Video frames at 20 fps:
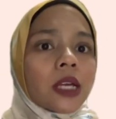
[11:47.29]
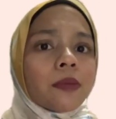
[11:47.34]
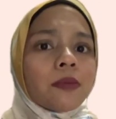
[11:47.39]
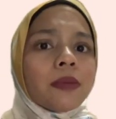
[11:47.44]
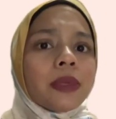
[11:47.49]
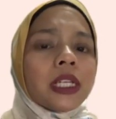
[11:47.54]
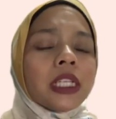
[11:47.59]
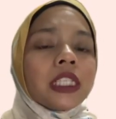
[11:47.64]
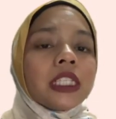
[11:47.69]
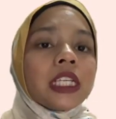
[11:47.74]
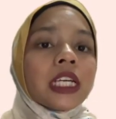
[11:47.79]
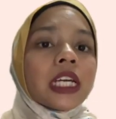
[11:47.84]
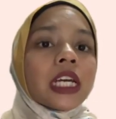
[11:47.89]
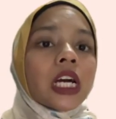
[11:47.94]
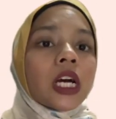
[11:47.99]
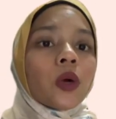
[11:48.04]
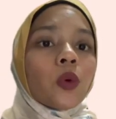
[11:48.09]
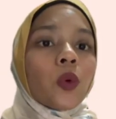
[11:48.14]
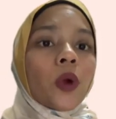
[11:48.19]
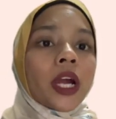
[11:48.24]
building
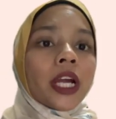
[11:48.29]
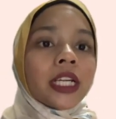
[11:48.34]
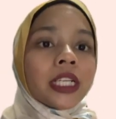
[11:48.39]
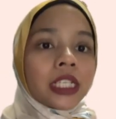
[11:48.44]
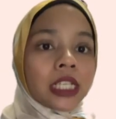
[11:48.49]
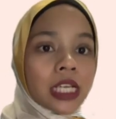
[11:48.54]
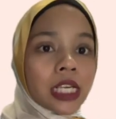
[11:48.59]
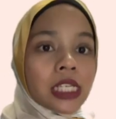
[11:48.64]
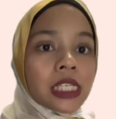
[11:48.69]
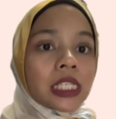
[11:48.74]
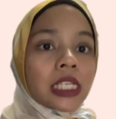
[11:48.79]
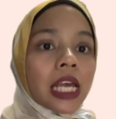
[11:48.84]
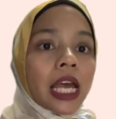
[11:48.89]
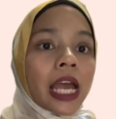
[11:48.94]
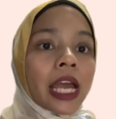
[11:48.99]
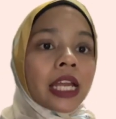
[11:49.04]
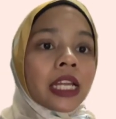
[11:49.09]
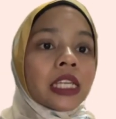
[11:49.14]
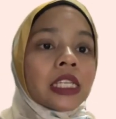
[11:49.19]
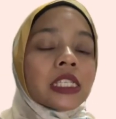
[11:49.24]
awareness,
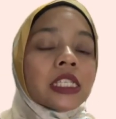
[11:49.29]
and